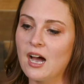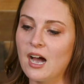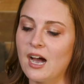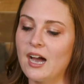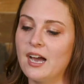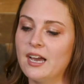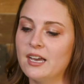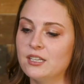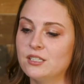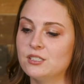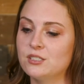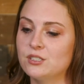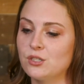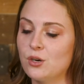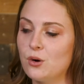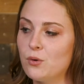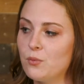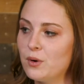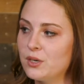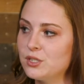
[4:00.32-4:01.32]
I
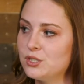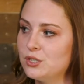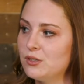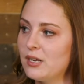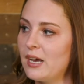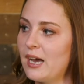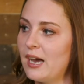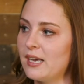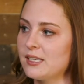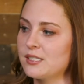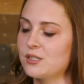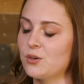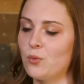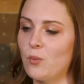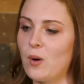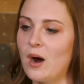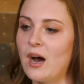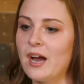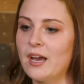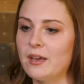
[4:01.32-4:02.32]
don't want you to ask
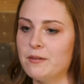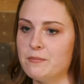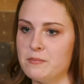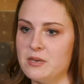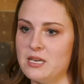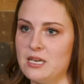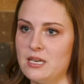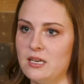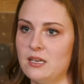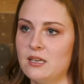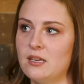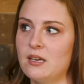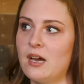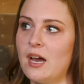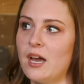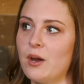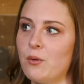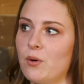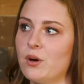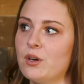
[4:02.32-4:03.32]
why me.
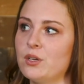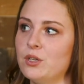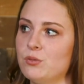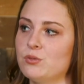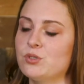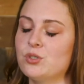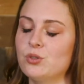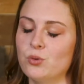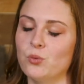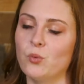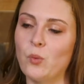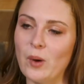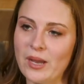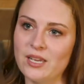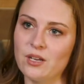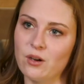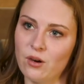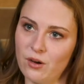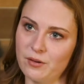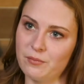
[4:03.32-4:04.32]
I want you to
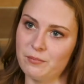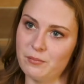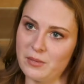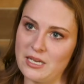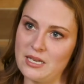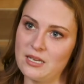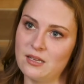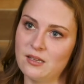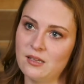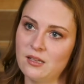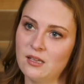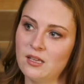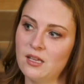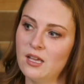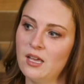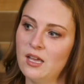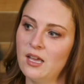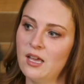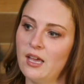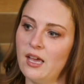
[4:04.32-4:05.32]
wait on me
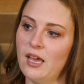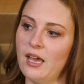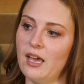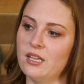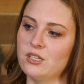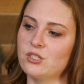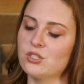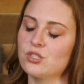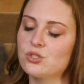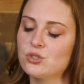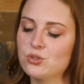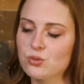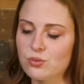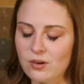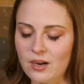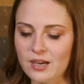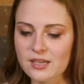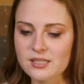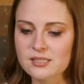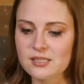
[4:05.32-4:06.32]
and just
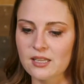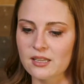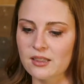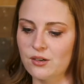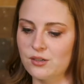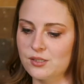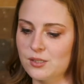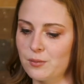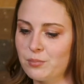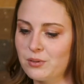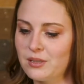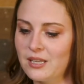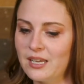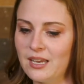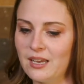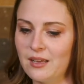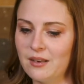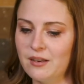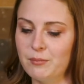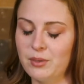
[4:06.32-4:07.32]
trust that there's a
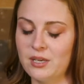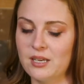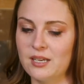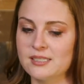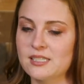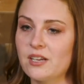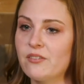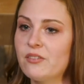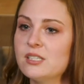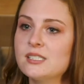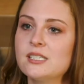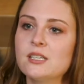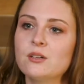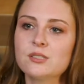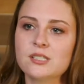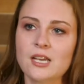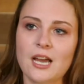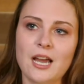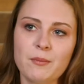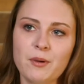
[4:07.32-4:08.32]
plan, because every
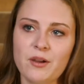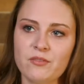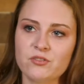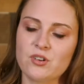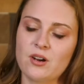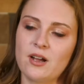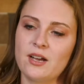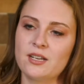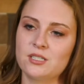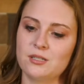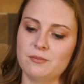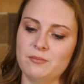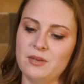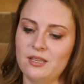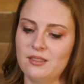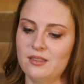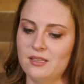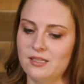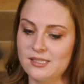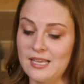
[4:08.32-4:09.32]
single time I've tried to
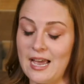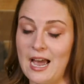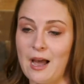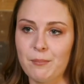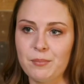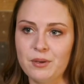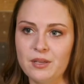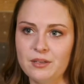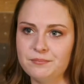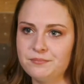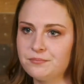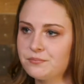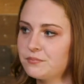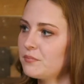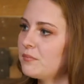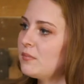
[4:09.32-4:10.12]
make things happen,